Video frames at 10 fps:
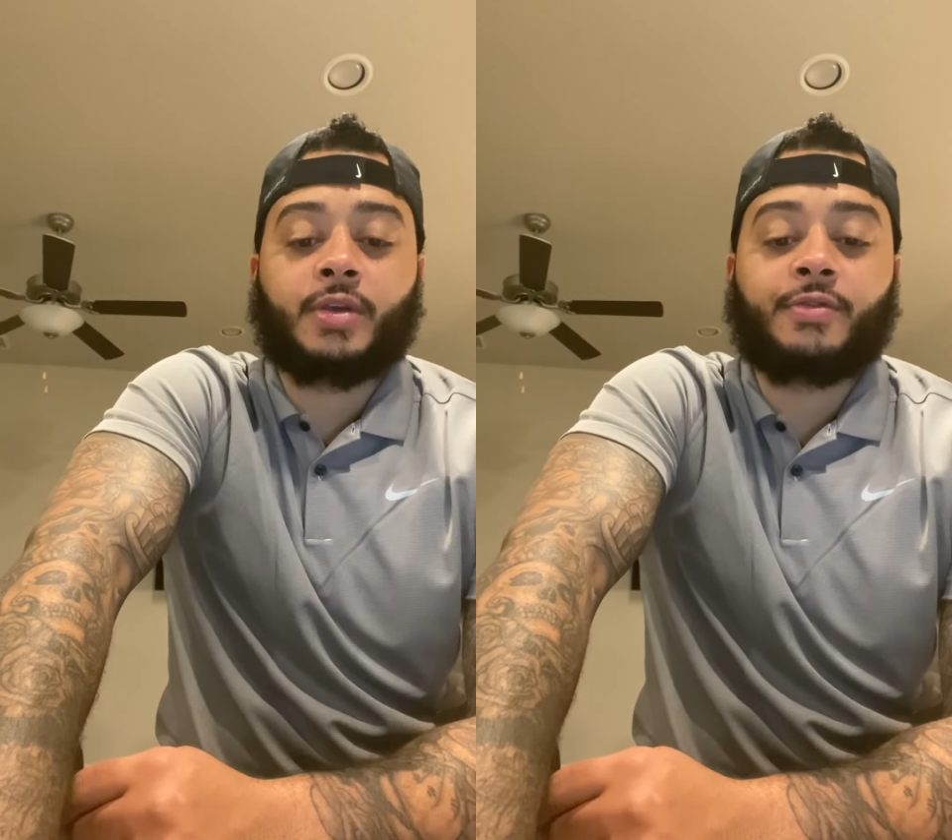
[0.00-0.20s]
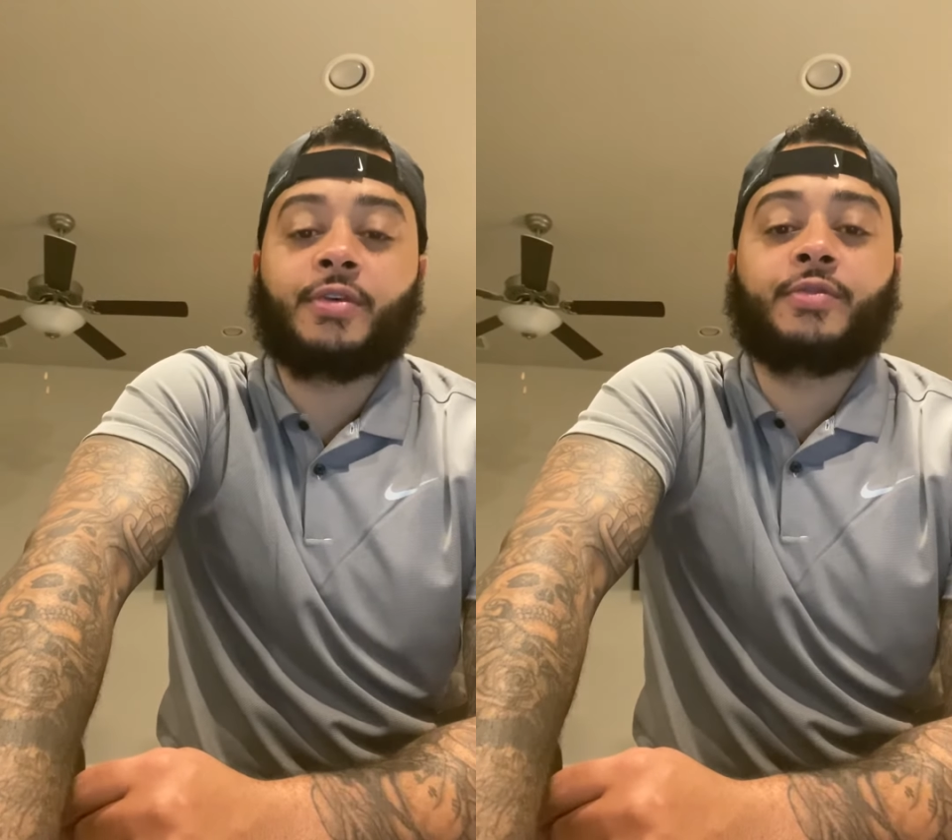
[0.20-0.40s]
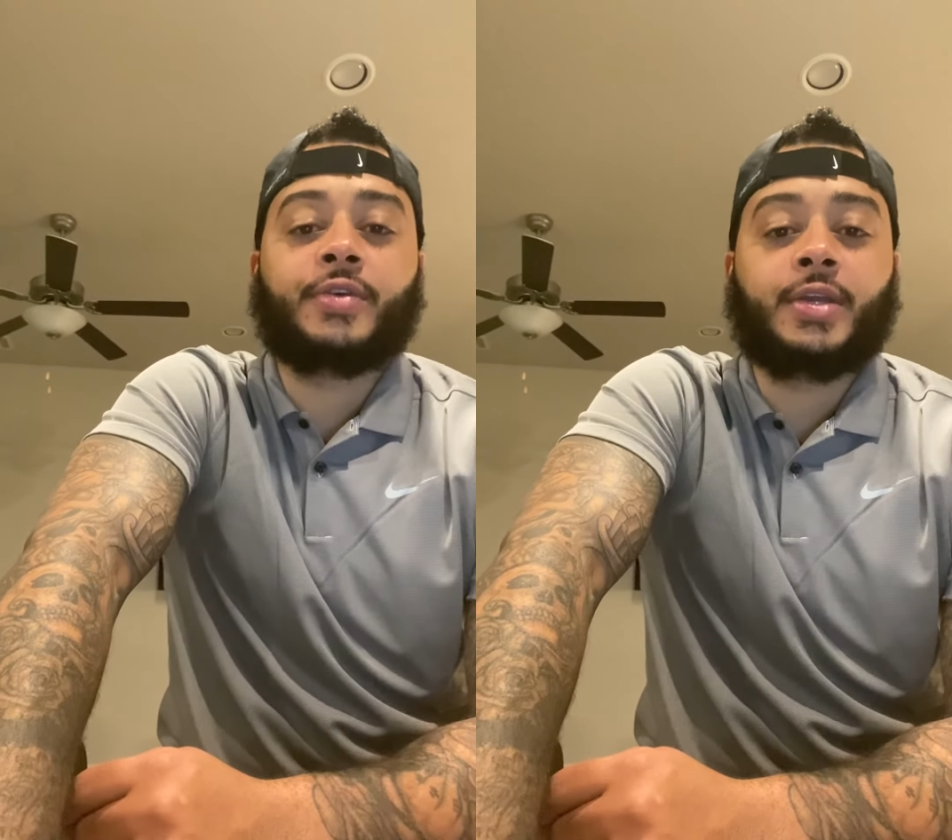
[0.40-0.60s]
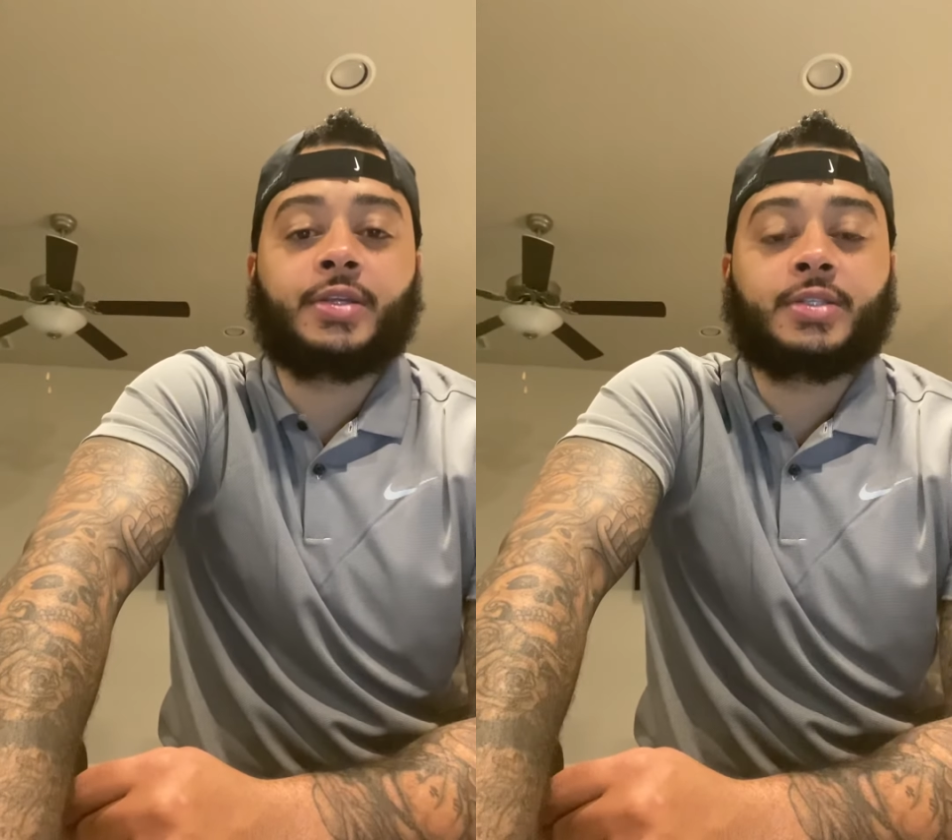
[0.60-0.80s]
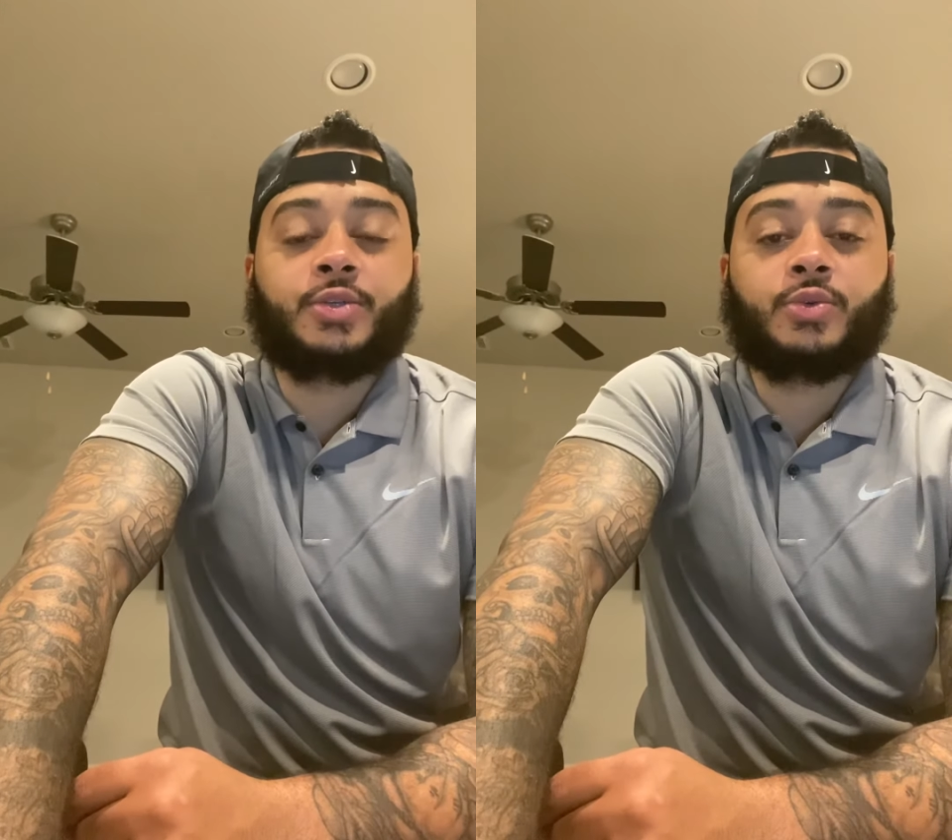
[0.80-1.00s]
feel free
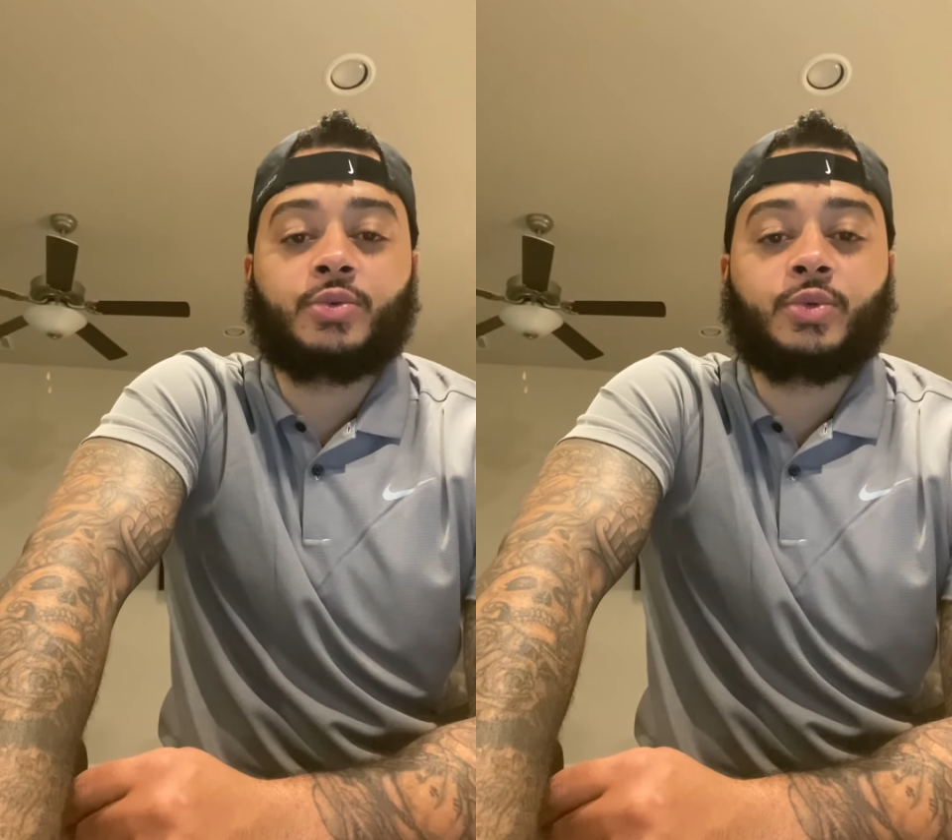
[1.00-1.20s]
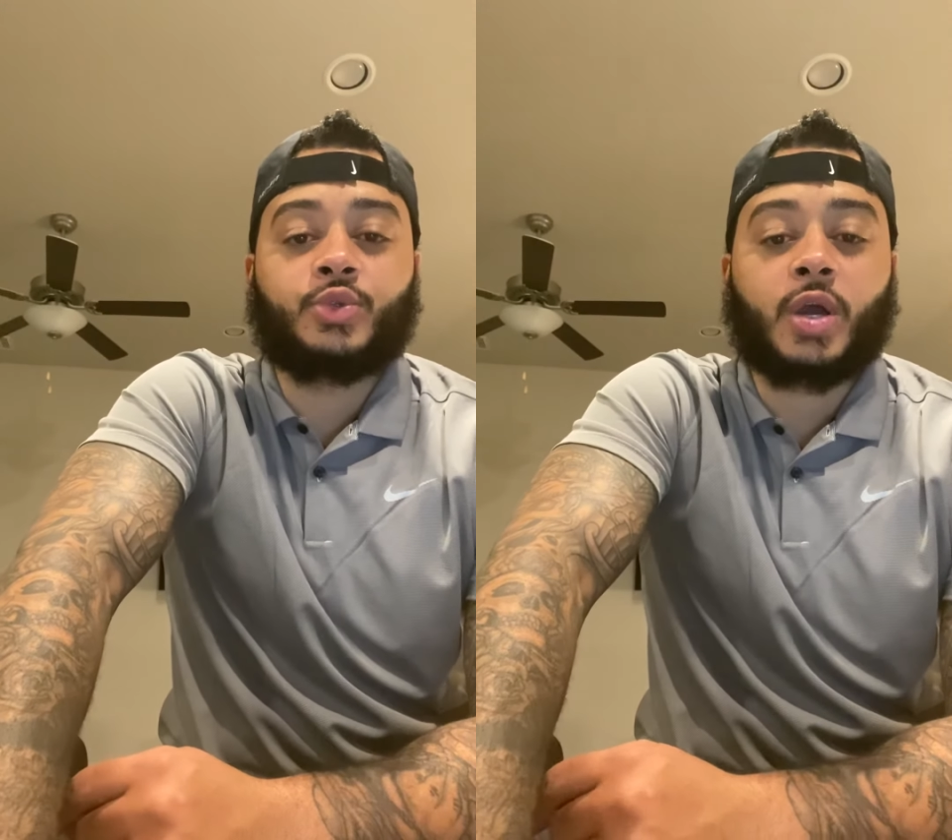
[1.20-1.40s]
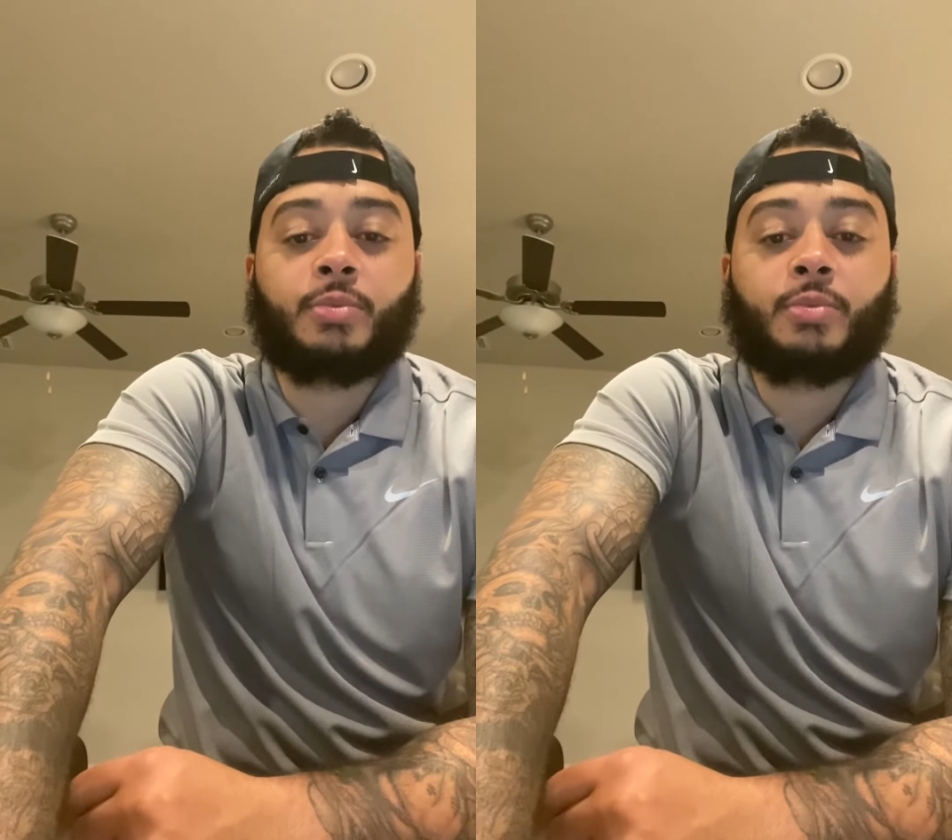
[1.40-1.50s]
to drop